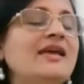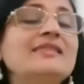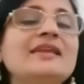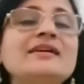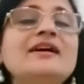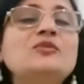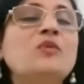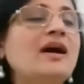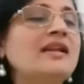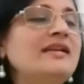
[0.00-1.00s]
The third
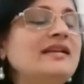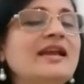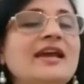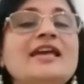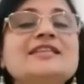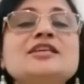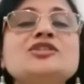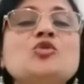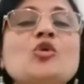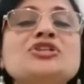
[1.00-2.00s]
one is a
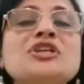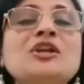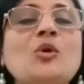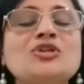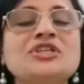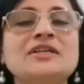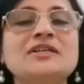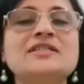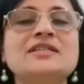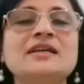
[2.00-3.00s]
social
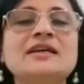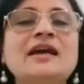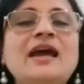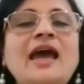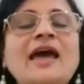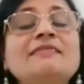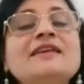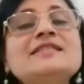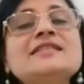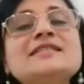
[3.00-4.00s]
quotient. And
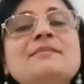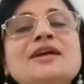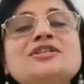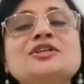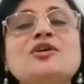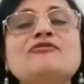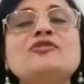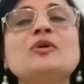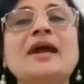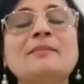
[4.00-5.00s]
this is the measure of
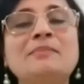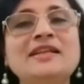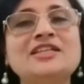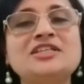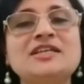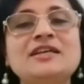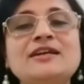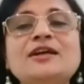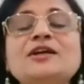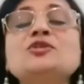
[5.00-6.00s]
your ability
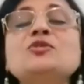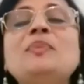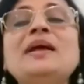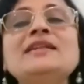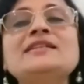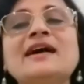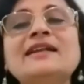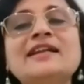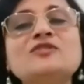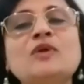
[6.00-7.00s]
to build a
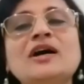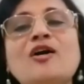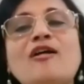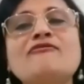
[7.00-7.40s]
network of